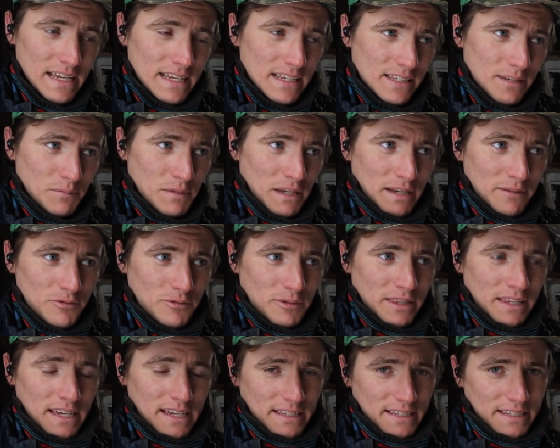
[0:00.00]
Sometimes
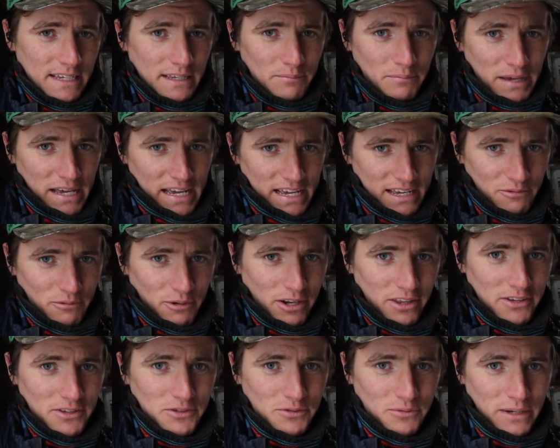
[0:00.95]
when things get bad, one
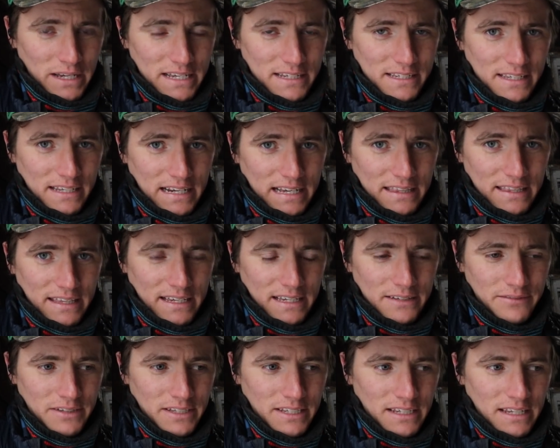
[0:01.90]
of those ways that I think
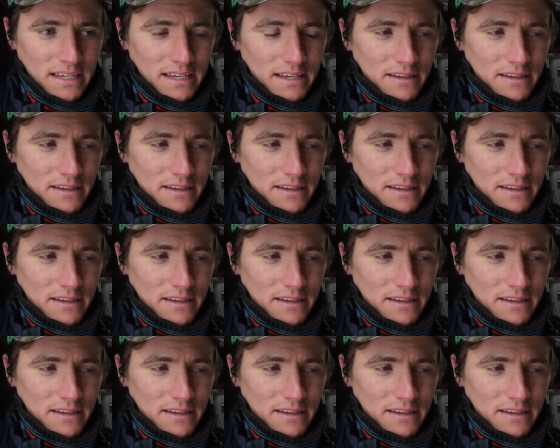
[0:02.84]
of it